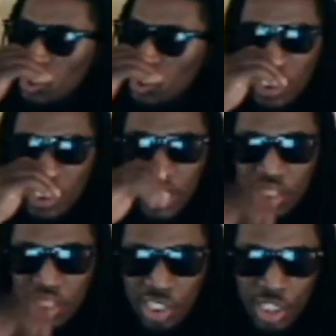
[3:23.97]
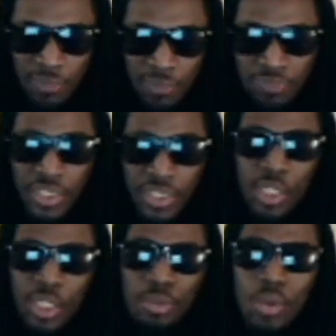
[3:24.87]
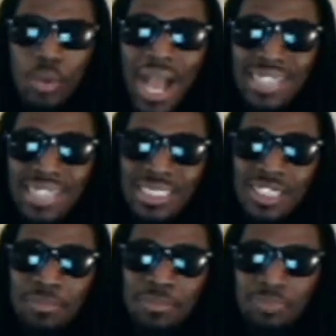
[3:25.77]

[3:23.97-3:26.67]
G E T W I T